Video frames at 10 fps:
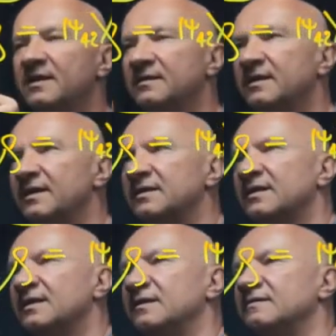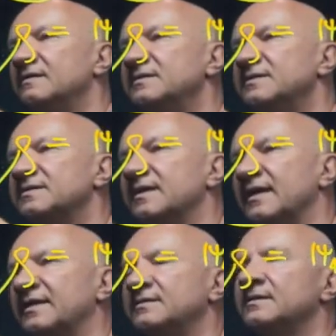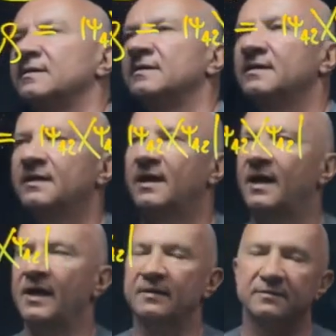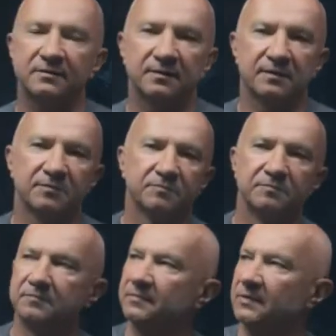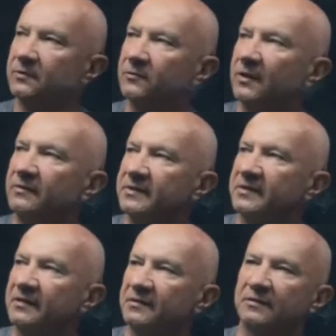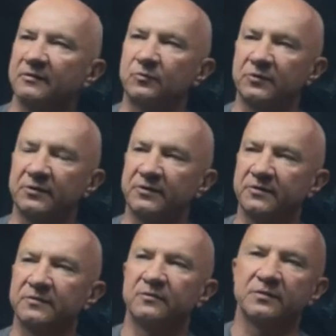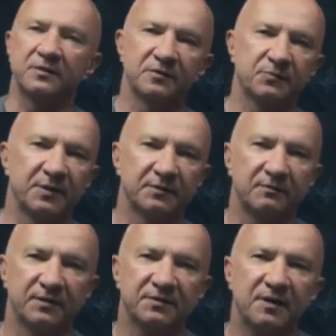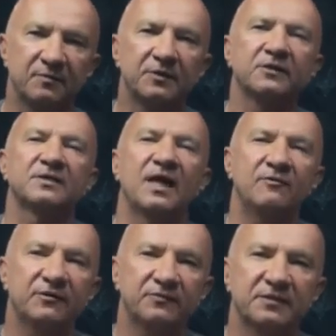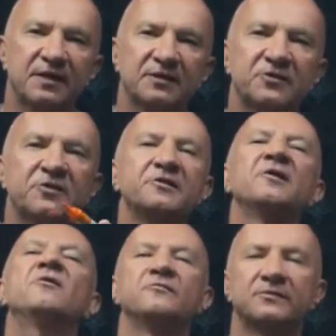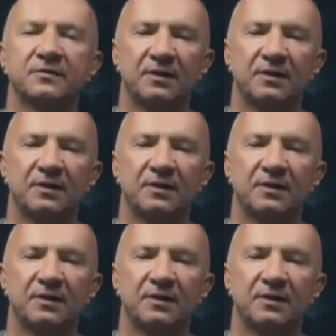take this state and do all the statistical predictions using this particular state, because out of the sudden she knows,